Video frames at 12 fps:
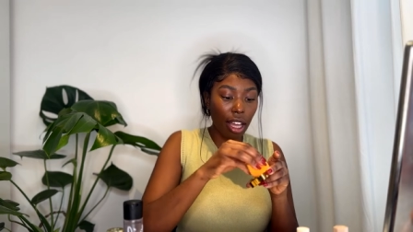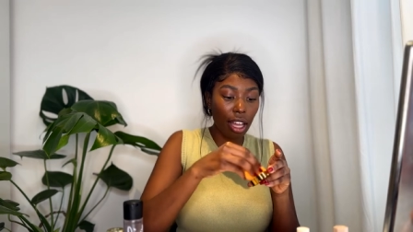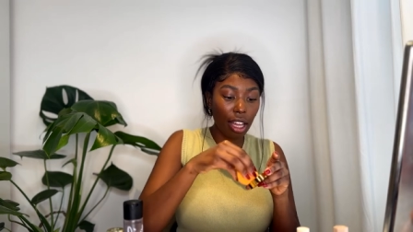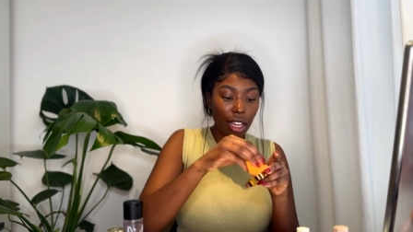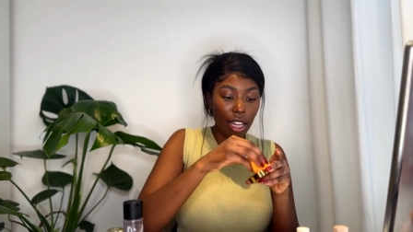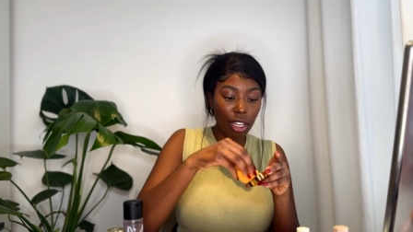
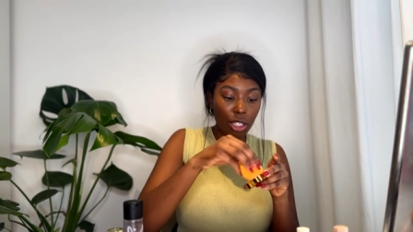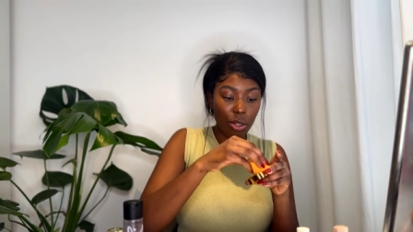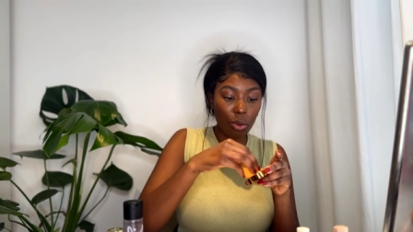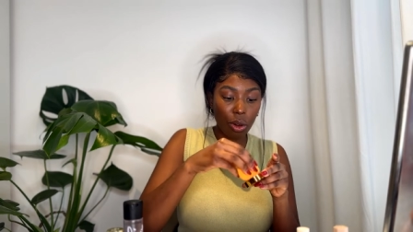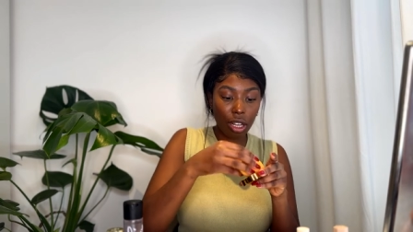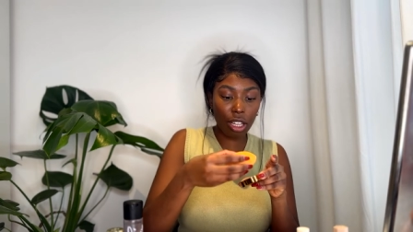I kind of
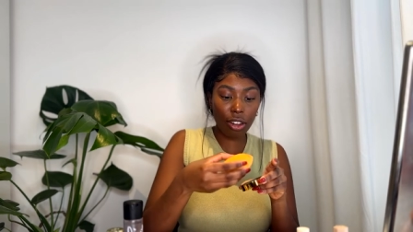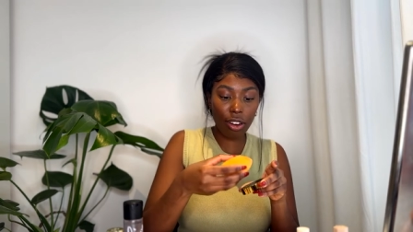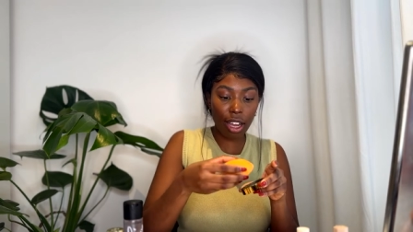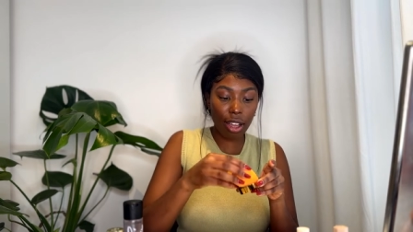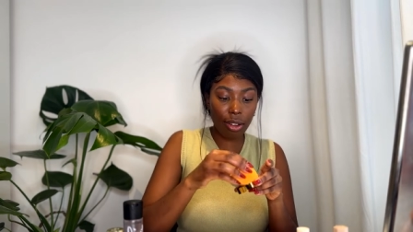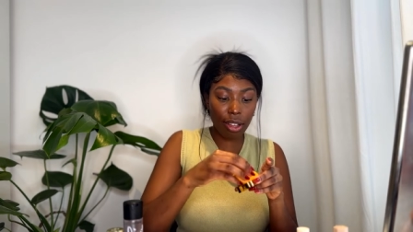swirl it
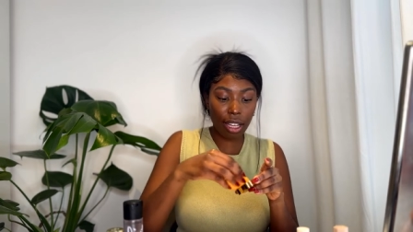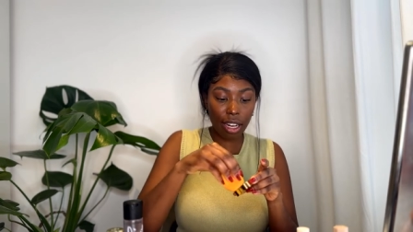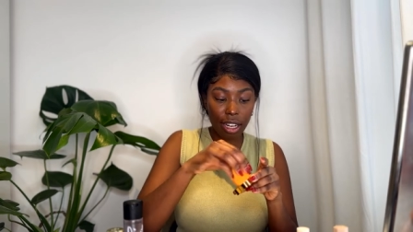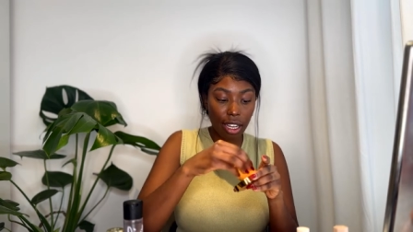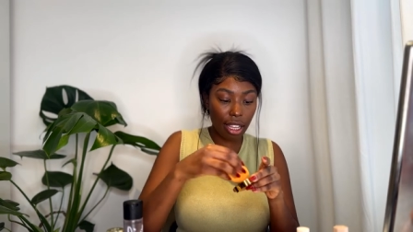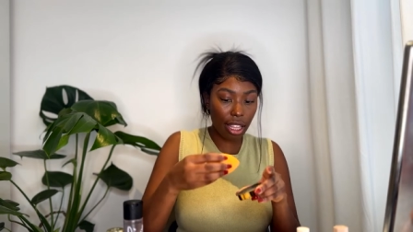around, get
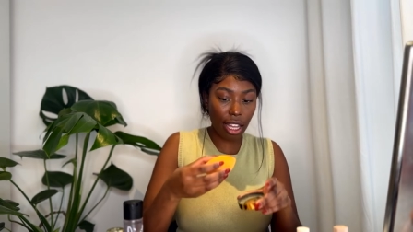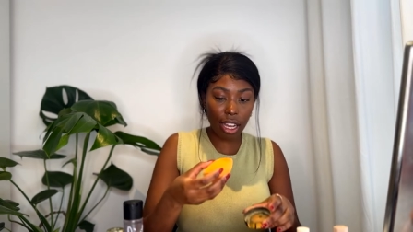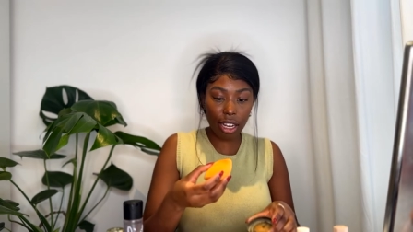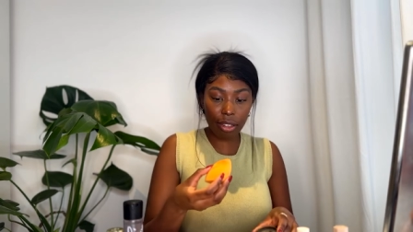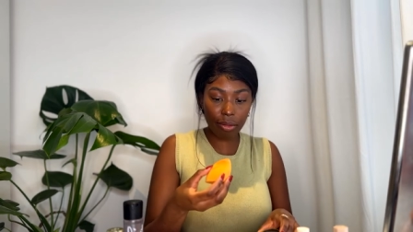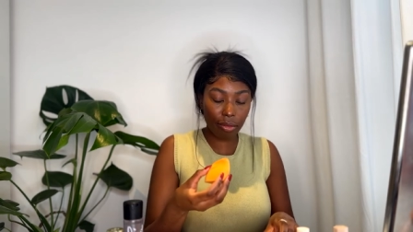it in
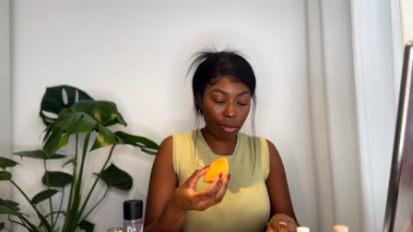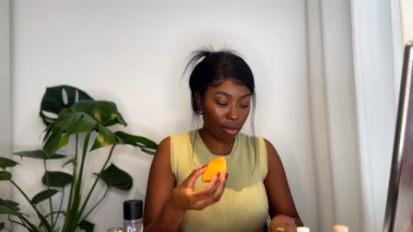there